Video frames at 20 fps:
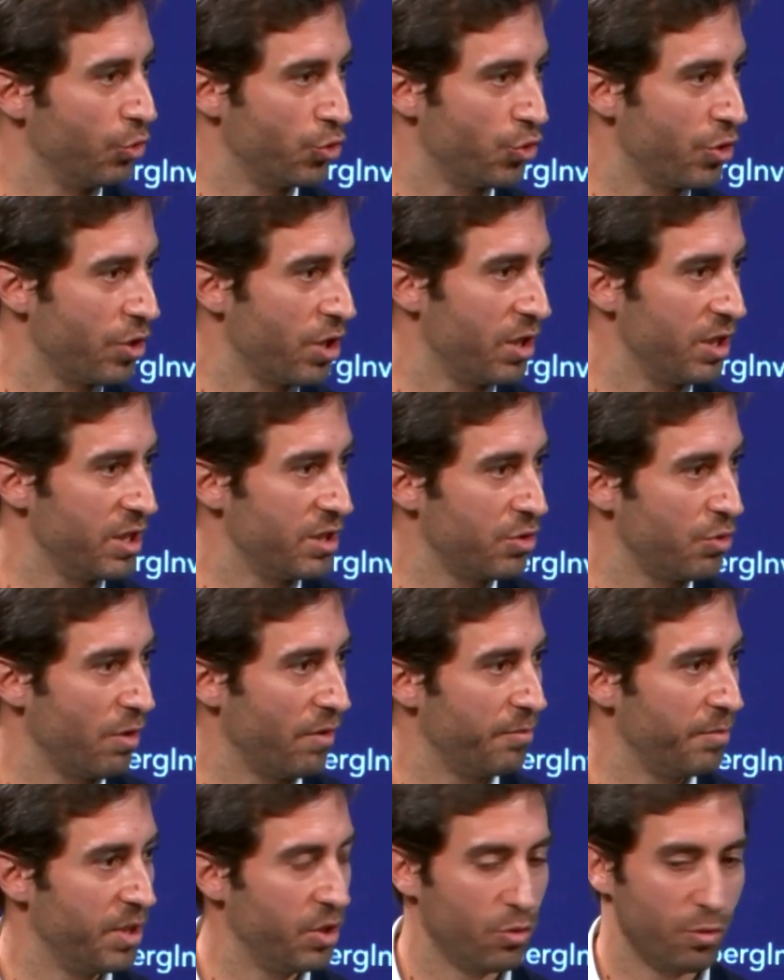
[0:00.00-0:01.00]
you're a journalist, you
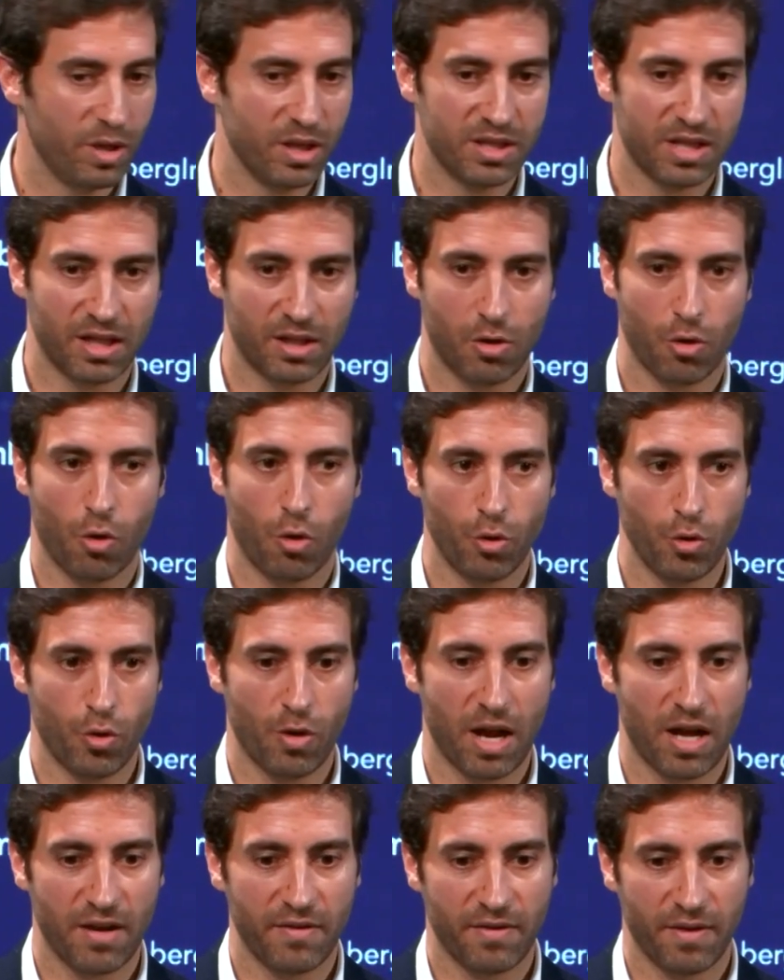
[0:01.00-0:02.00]
have been doing that all your
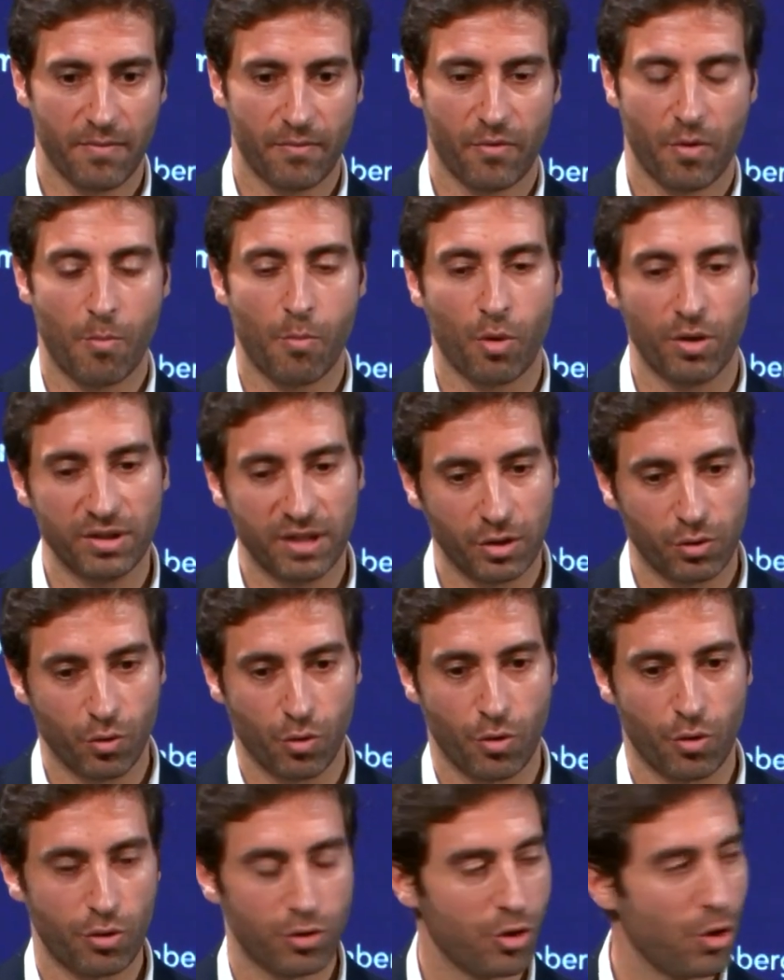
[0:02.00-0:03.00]
life, and from one day
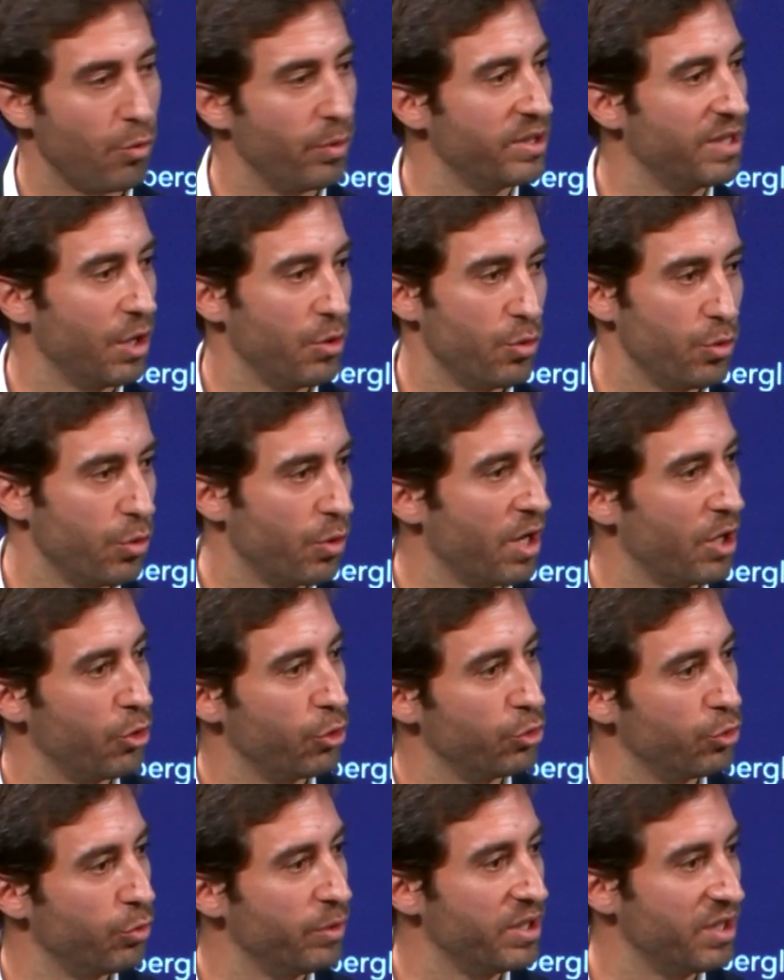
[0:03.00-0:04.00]
to another, we tell you you
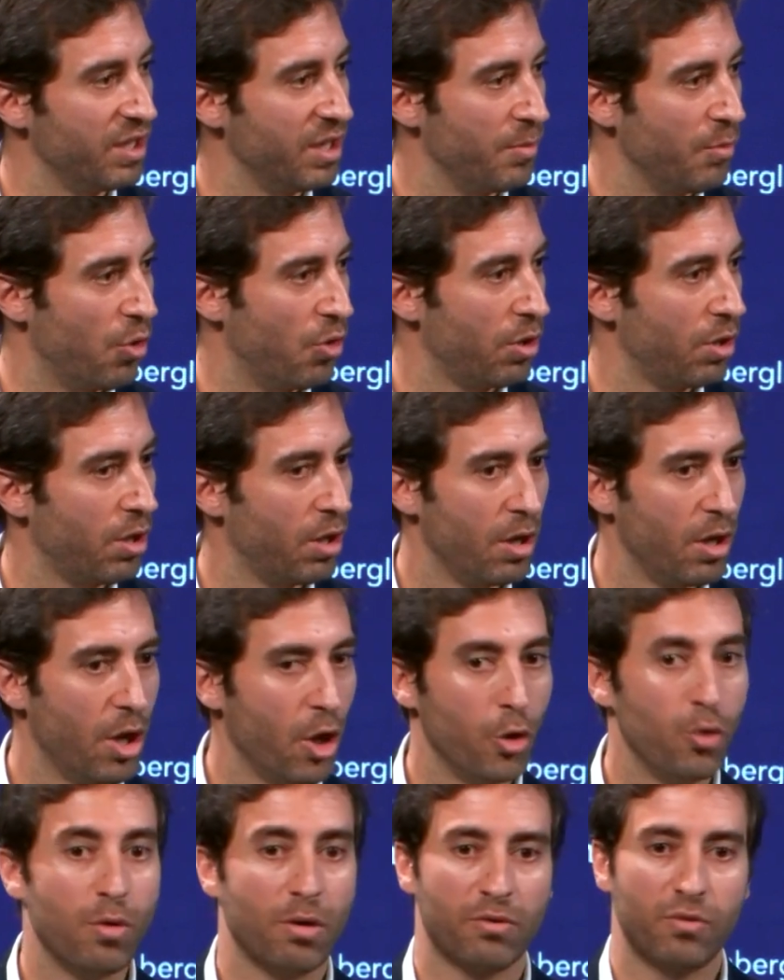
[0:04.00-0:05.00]
cannot do it anymore.
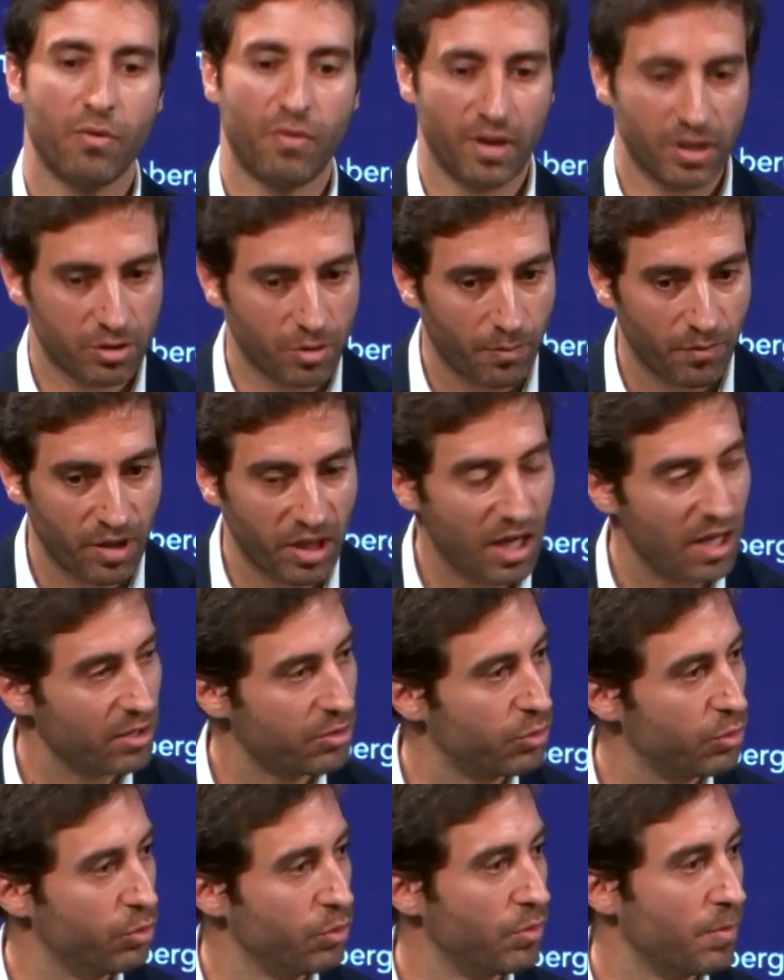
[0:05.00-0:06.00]
You have to find something
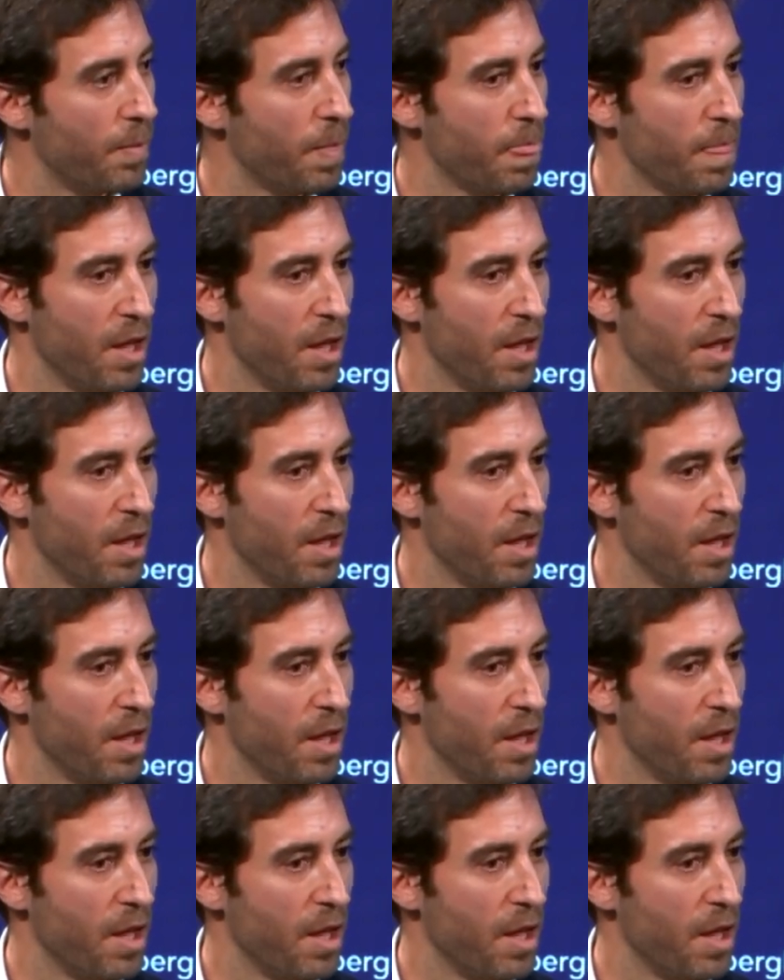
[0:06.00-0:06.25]
else to do.